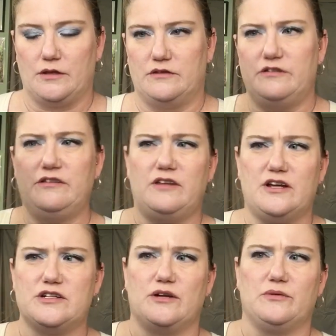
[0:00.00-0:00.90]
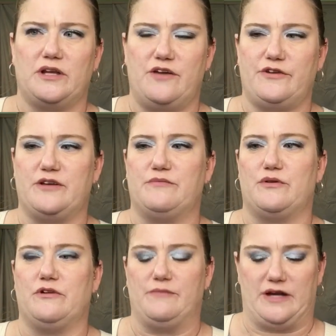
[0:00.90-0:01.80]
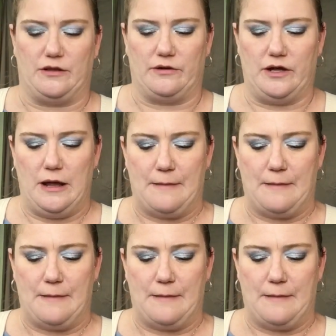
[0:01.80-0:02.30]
This is actually a really heavy component, by the way.